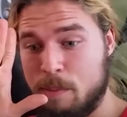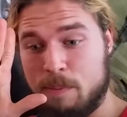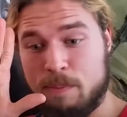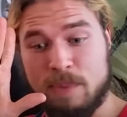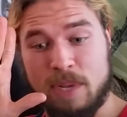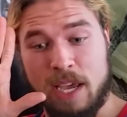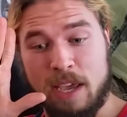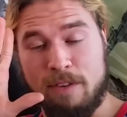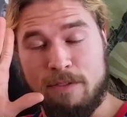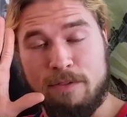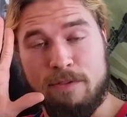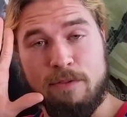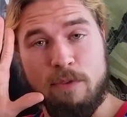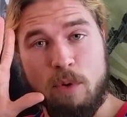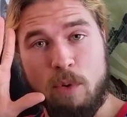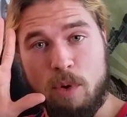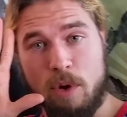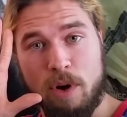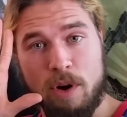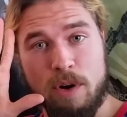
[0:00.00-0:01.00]
Day
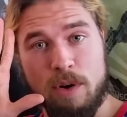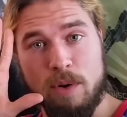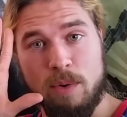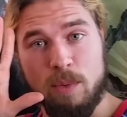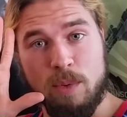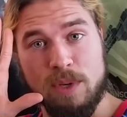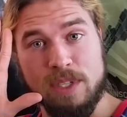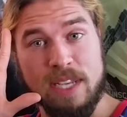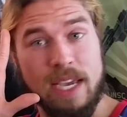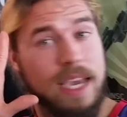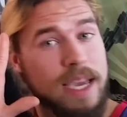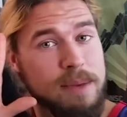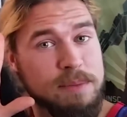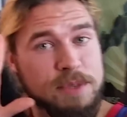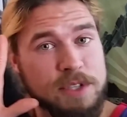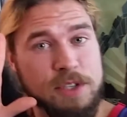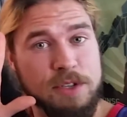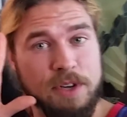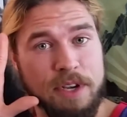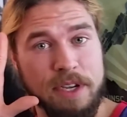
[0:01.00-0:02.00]
4 was
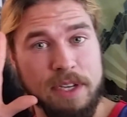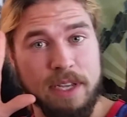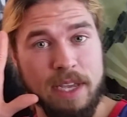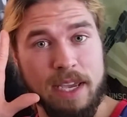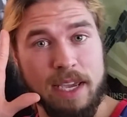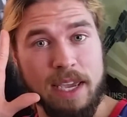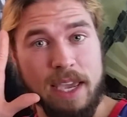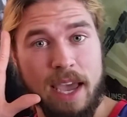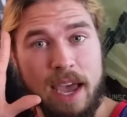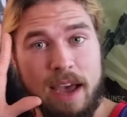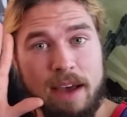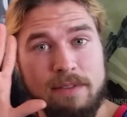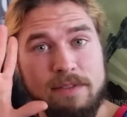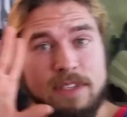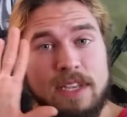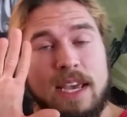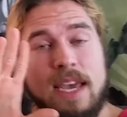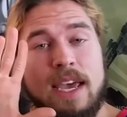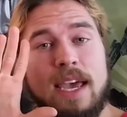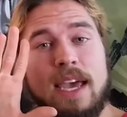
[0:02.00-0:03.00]
hamstring and
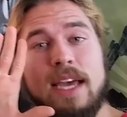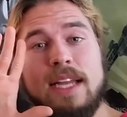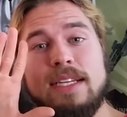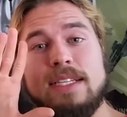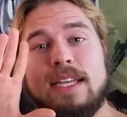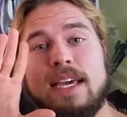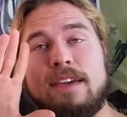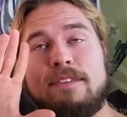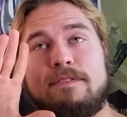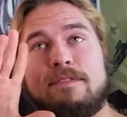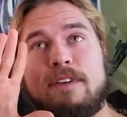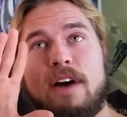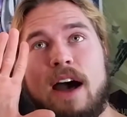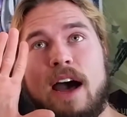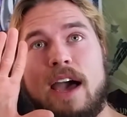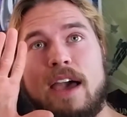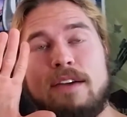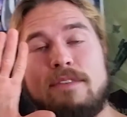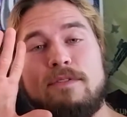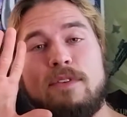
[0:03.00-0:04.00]
calves. And day
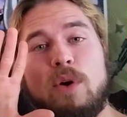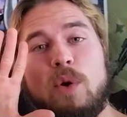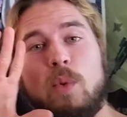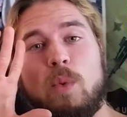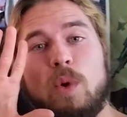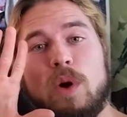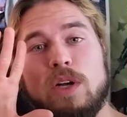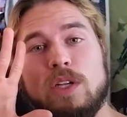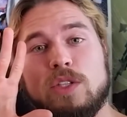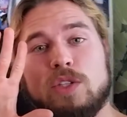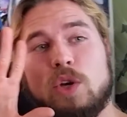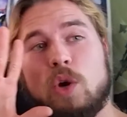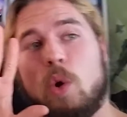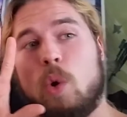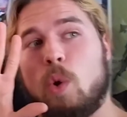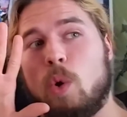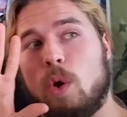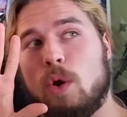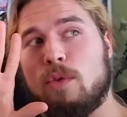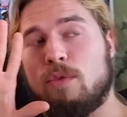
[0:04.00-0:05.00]
5 was
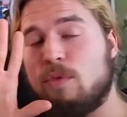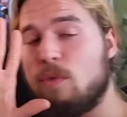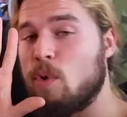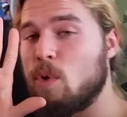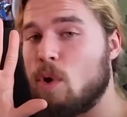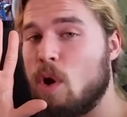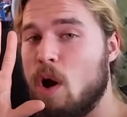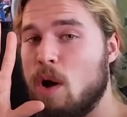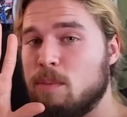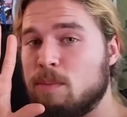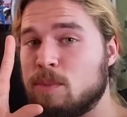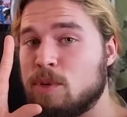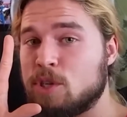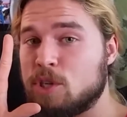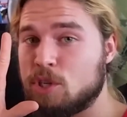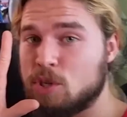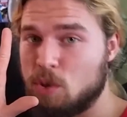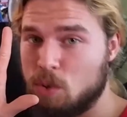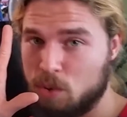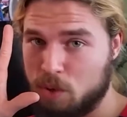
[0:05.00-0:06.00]
core, forearm,
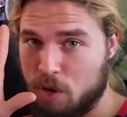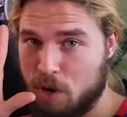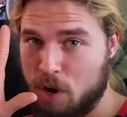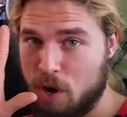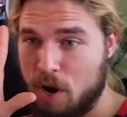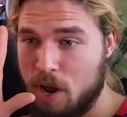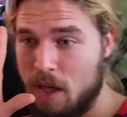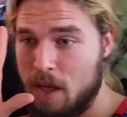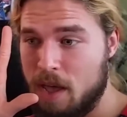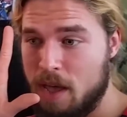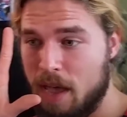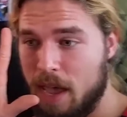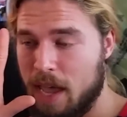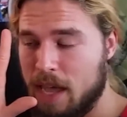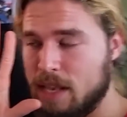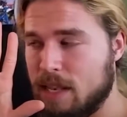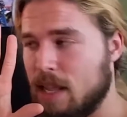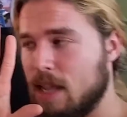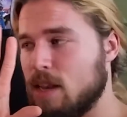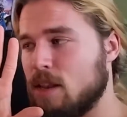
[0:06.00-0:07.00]
shoulder.
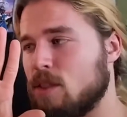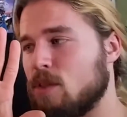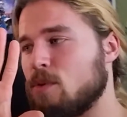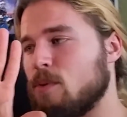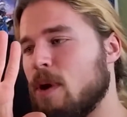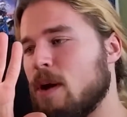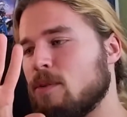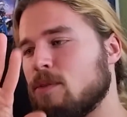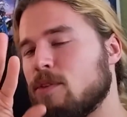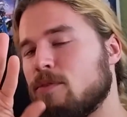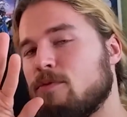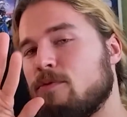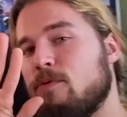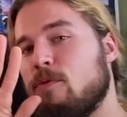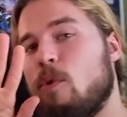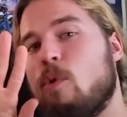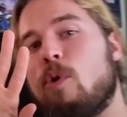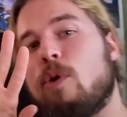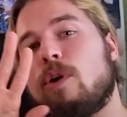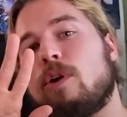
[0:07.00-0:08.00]
And then throughout the
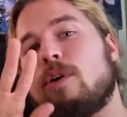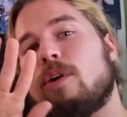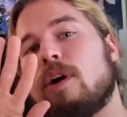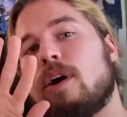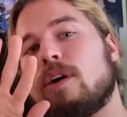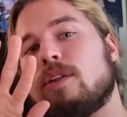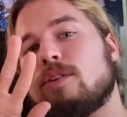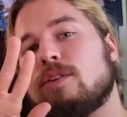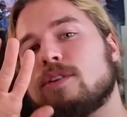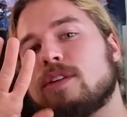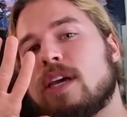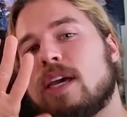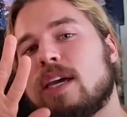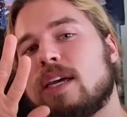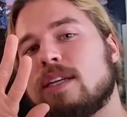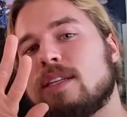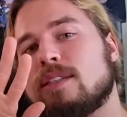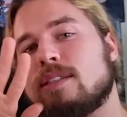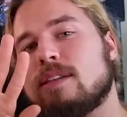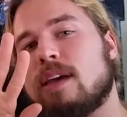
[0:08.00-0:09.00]
4 other
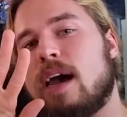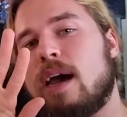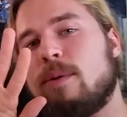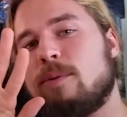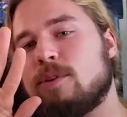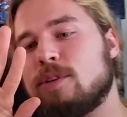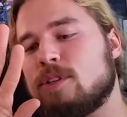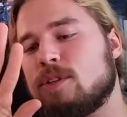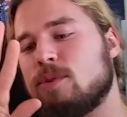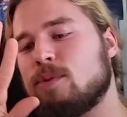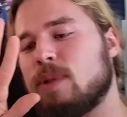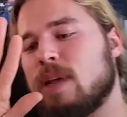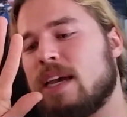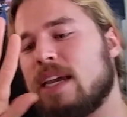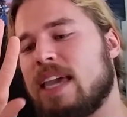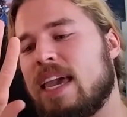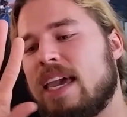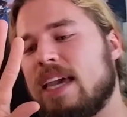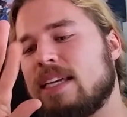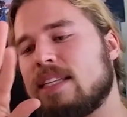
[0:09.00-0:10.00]
days, I would do
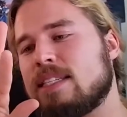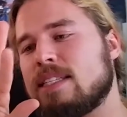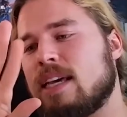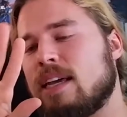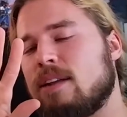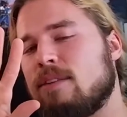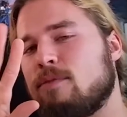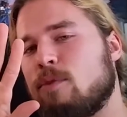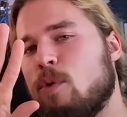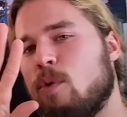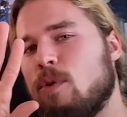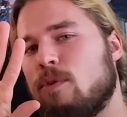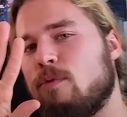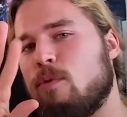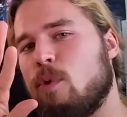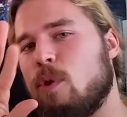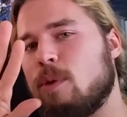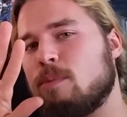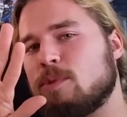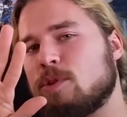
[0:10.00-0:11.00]
like a set of core,
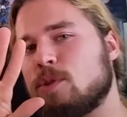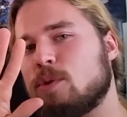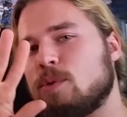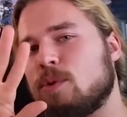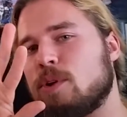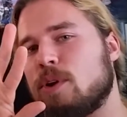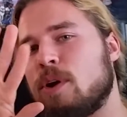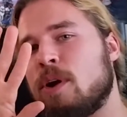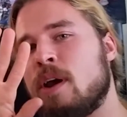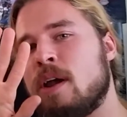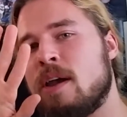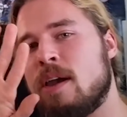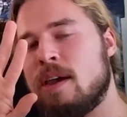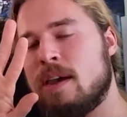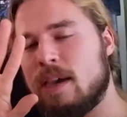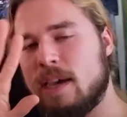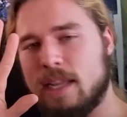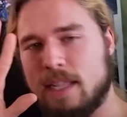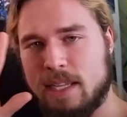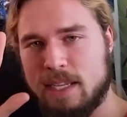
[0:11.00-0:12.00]
forearm, shoulder
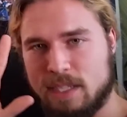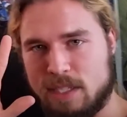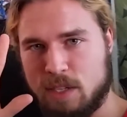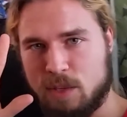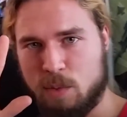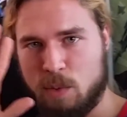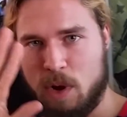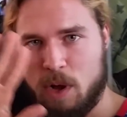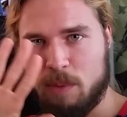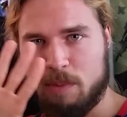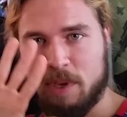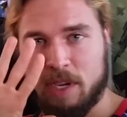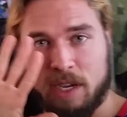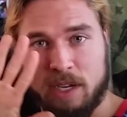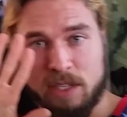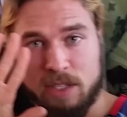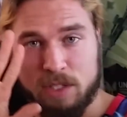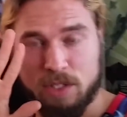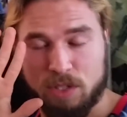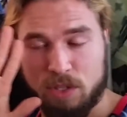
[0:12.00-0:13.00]
in these as well.
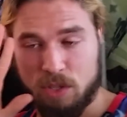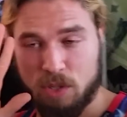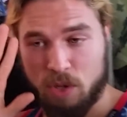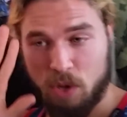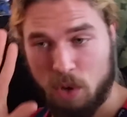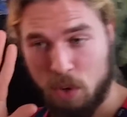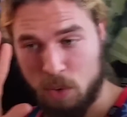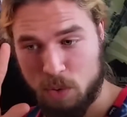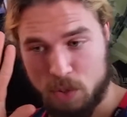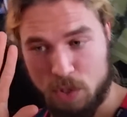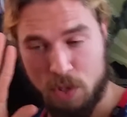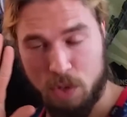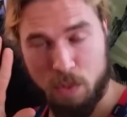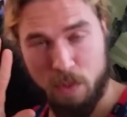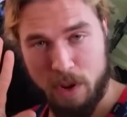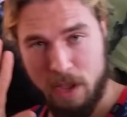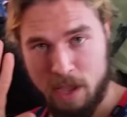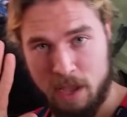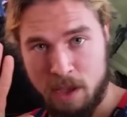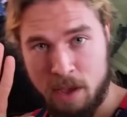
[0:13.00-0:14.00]
Because those
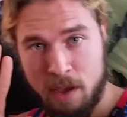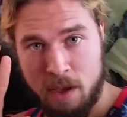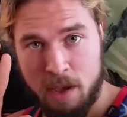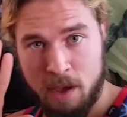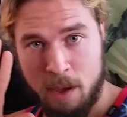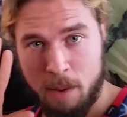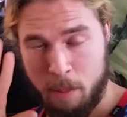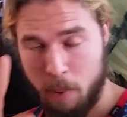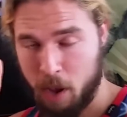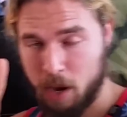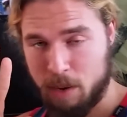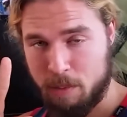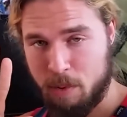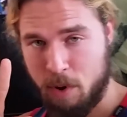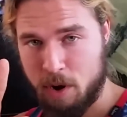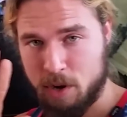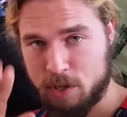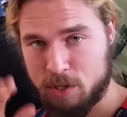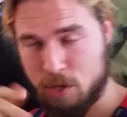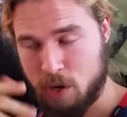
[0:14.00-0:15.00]
3 body
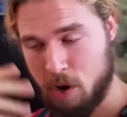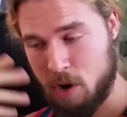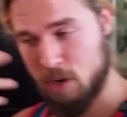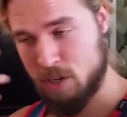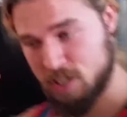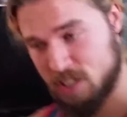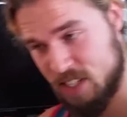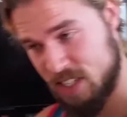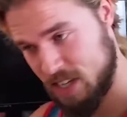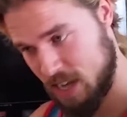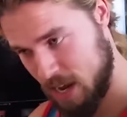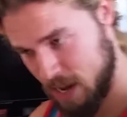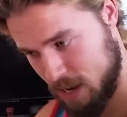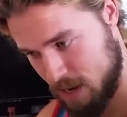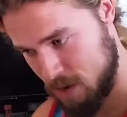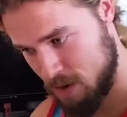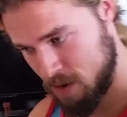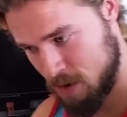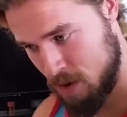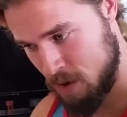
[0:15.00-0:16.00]
parts are
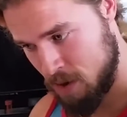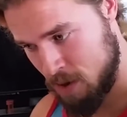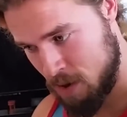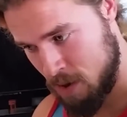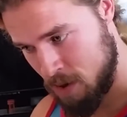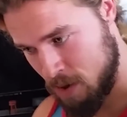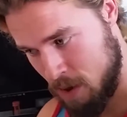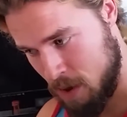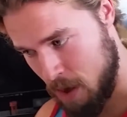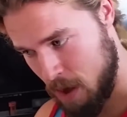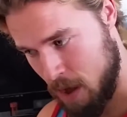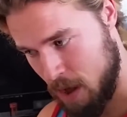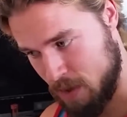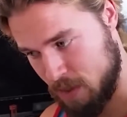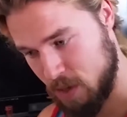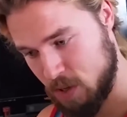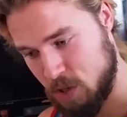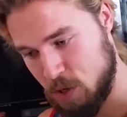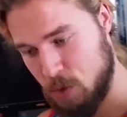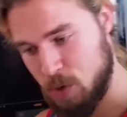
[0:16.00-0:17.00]
said
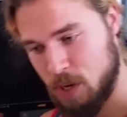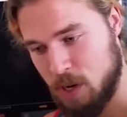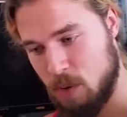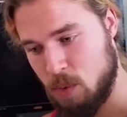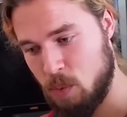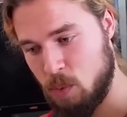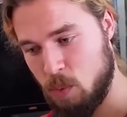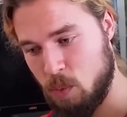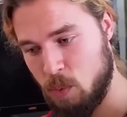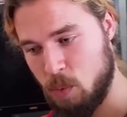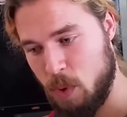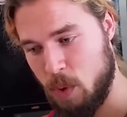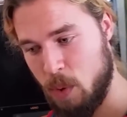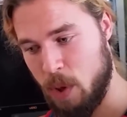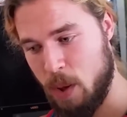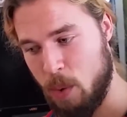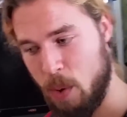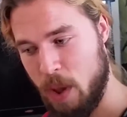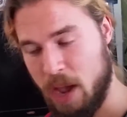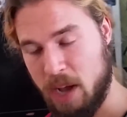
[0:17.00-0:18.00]
that you can
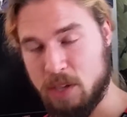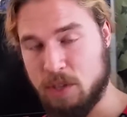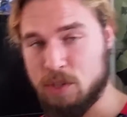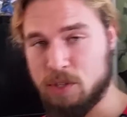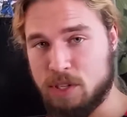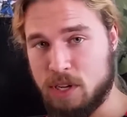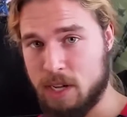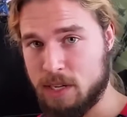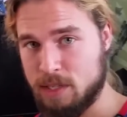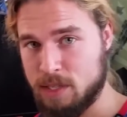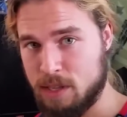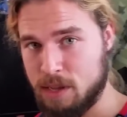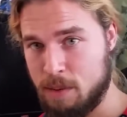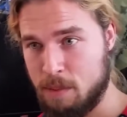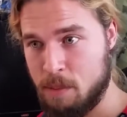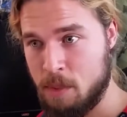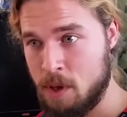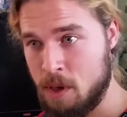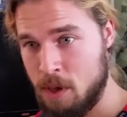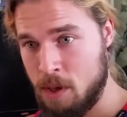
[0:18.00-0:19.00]
exercise
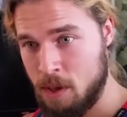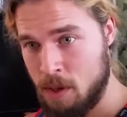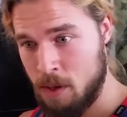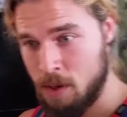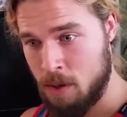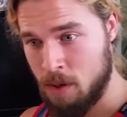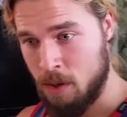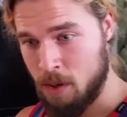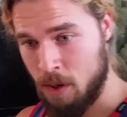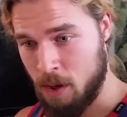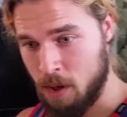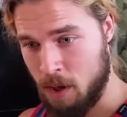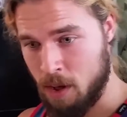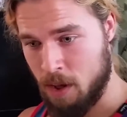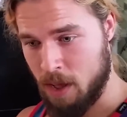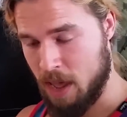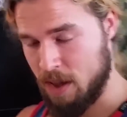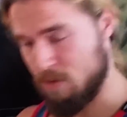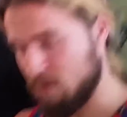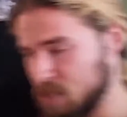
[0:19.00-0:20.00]
them
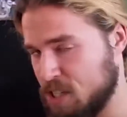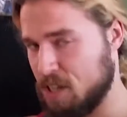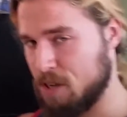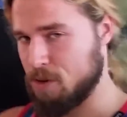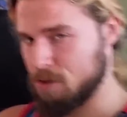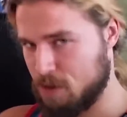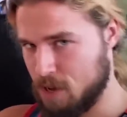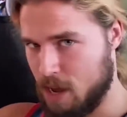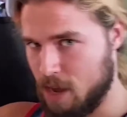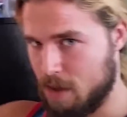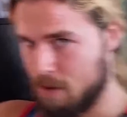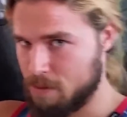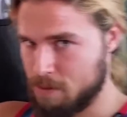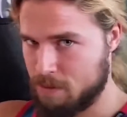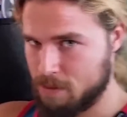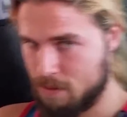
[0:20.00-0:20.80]
every single day.